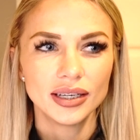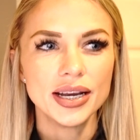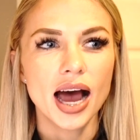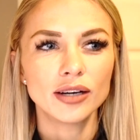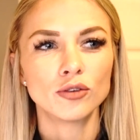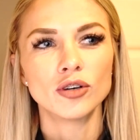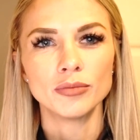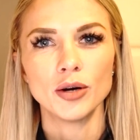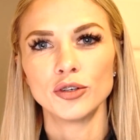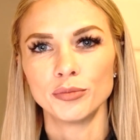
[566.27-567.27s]

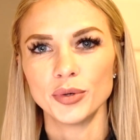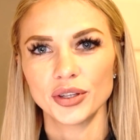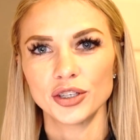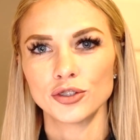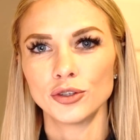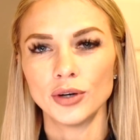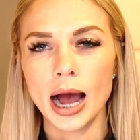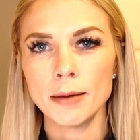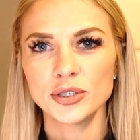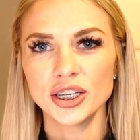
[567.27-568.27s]
non-hormonal birth control
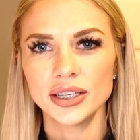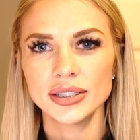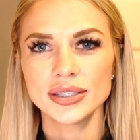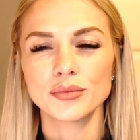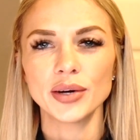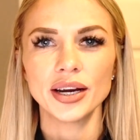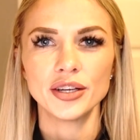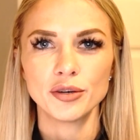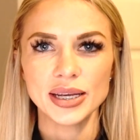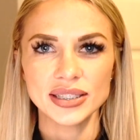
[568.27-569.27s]
options where
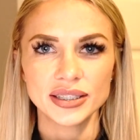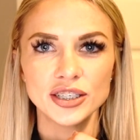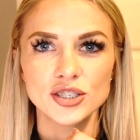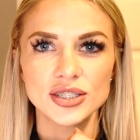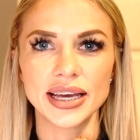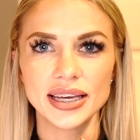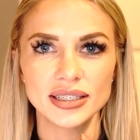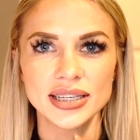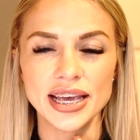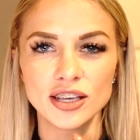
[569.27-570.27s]
you're basically just
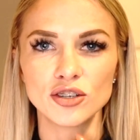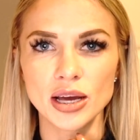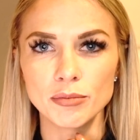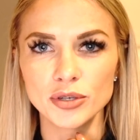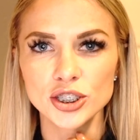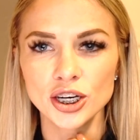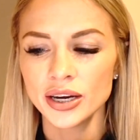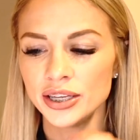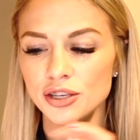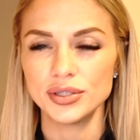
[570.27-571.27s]
like taking your temperature
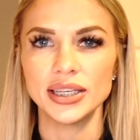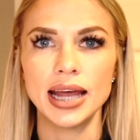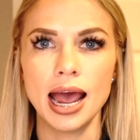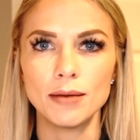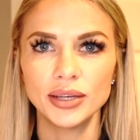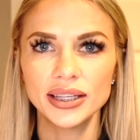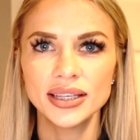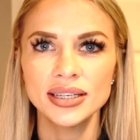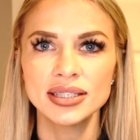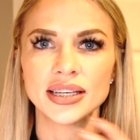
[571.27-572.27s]
and using an app like
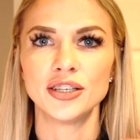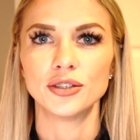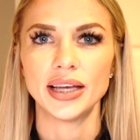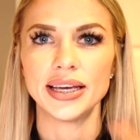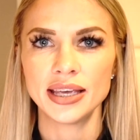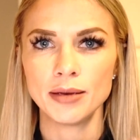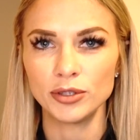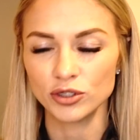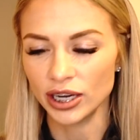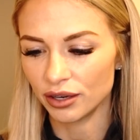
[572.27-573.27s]
this, and you're like keeping
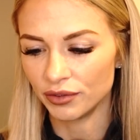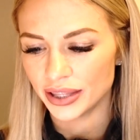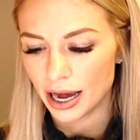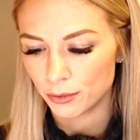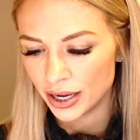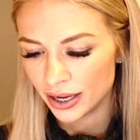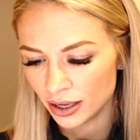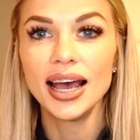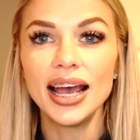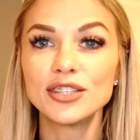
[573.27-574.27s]
track of it that way.
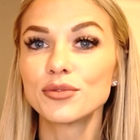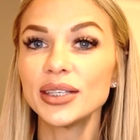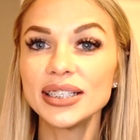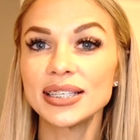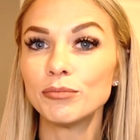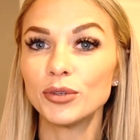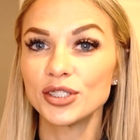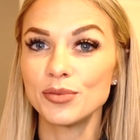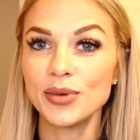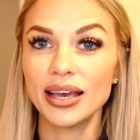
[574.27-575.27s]
It's really simple
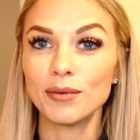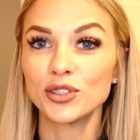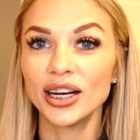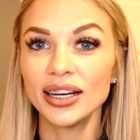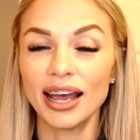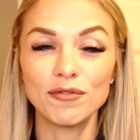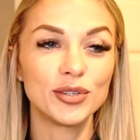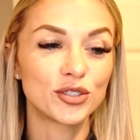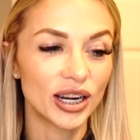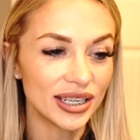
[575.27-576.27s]
to me. I've
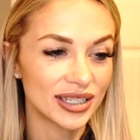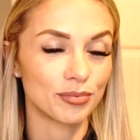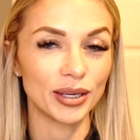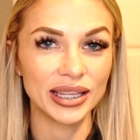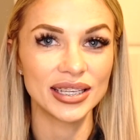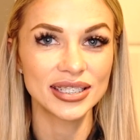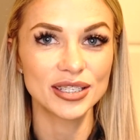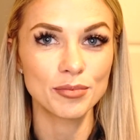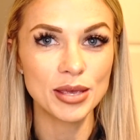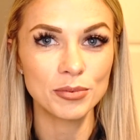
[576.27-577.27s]
been trying to explain this
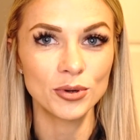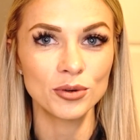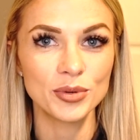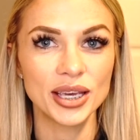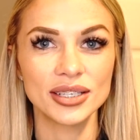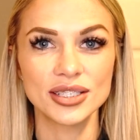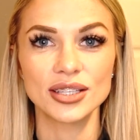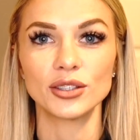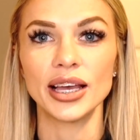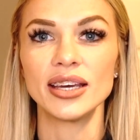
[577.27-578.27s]
to people because
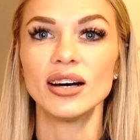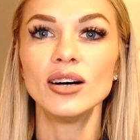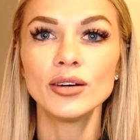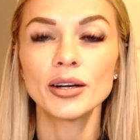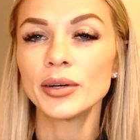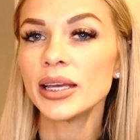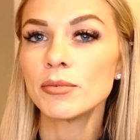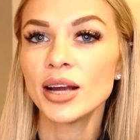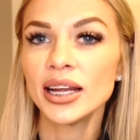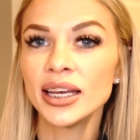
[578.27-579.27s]
they're like, oh, I don't want to get
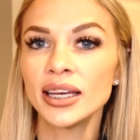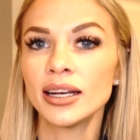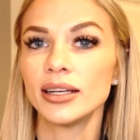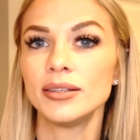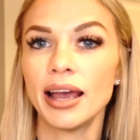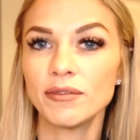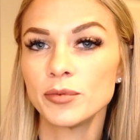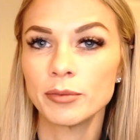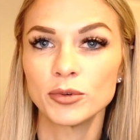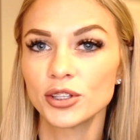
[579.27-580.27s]
pregnant, I have to
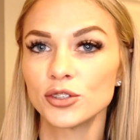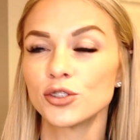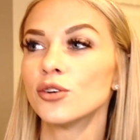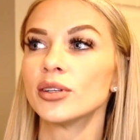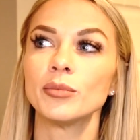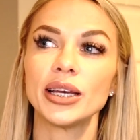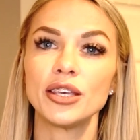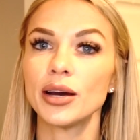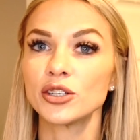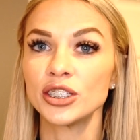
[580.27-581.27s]
be on birth control. And I'm like,
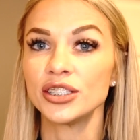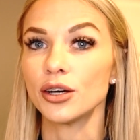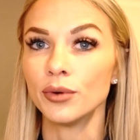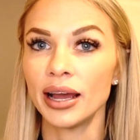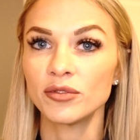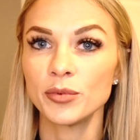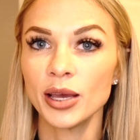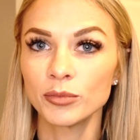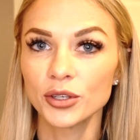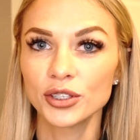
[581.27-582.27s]
you actually don't have to be
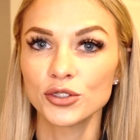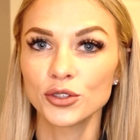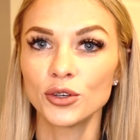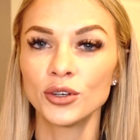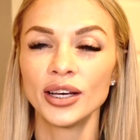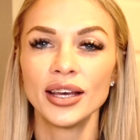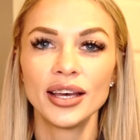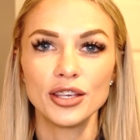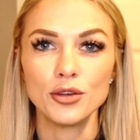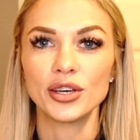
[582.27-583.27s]
on birth control.
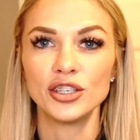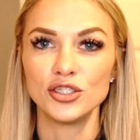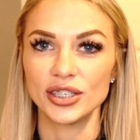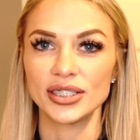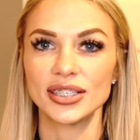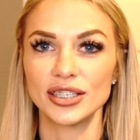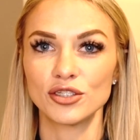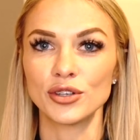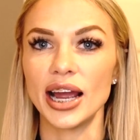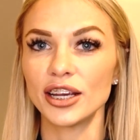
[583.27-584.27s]
You can just
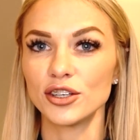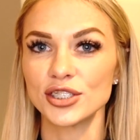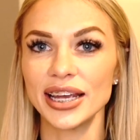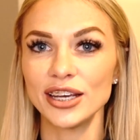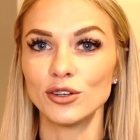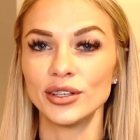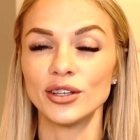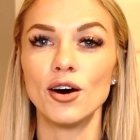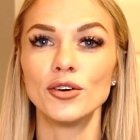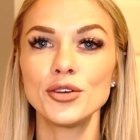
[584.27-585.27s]
track your cycle, and
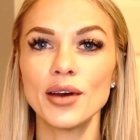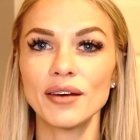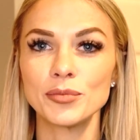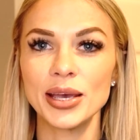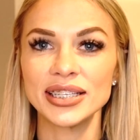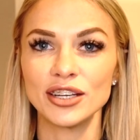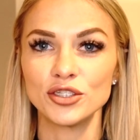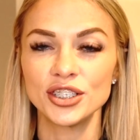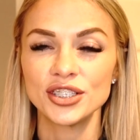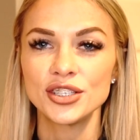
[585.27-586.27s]
all you have to pay
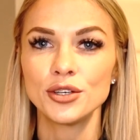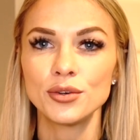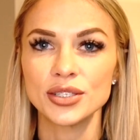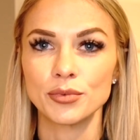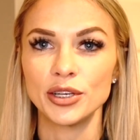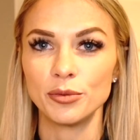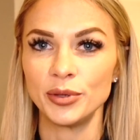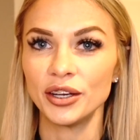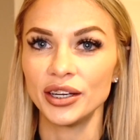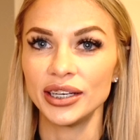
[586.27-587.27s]
attention to is when your
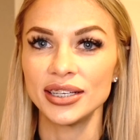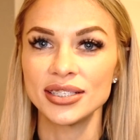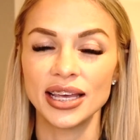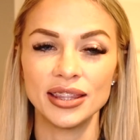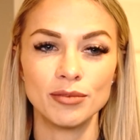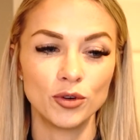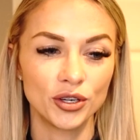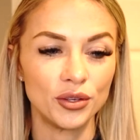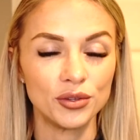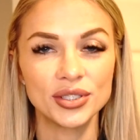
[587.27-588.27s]
period is. And the more
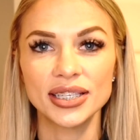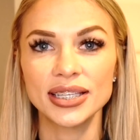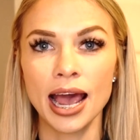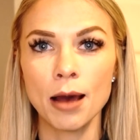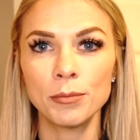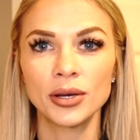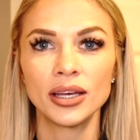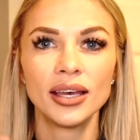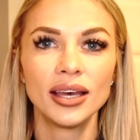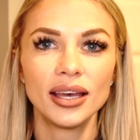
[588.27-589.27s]
you use this app,
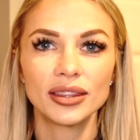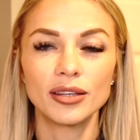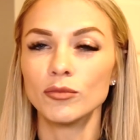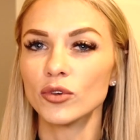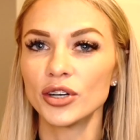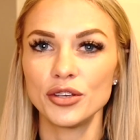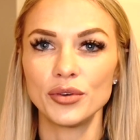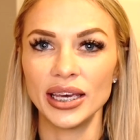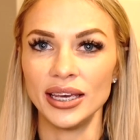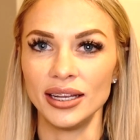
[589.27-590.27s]
the more you
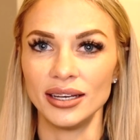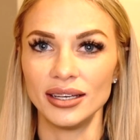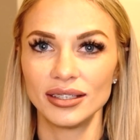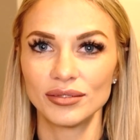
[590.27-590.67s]
can